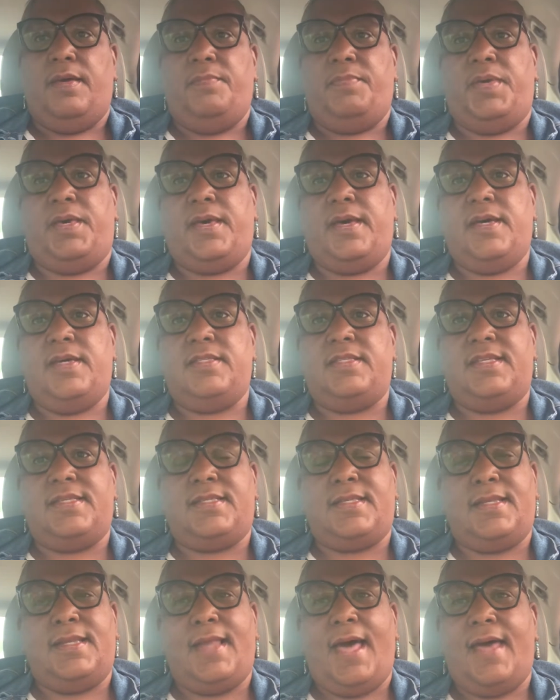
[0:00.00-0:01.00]
because
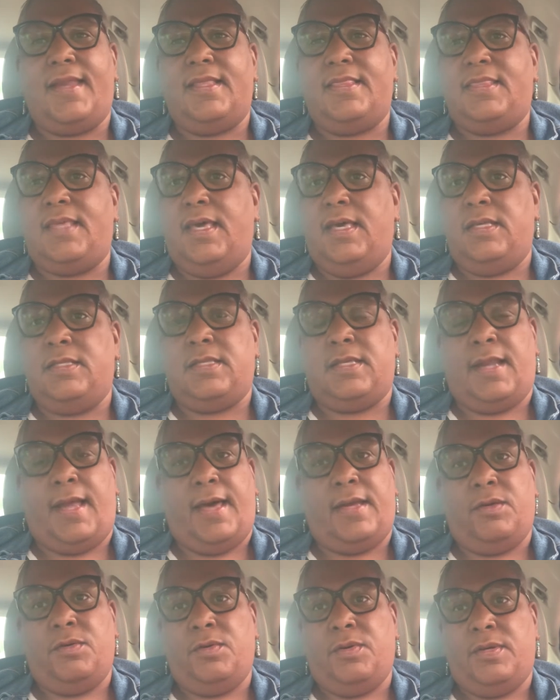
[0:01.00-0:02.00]
it's a lot of things that
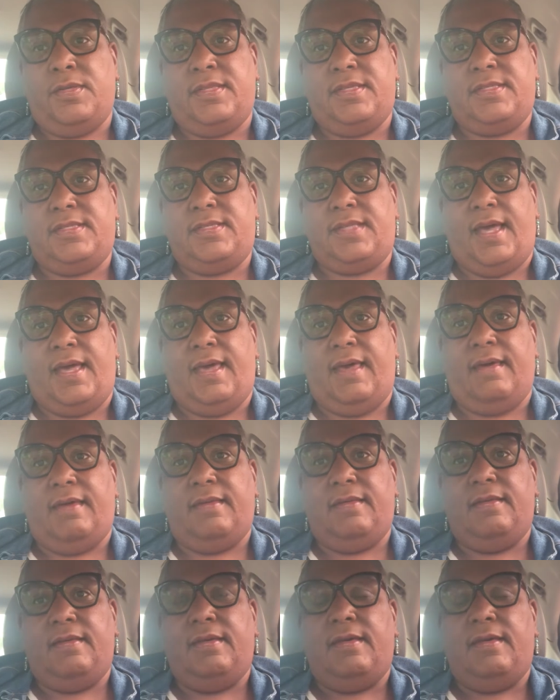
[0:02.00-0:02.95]
I don't understand.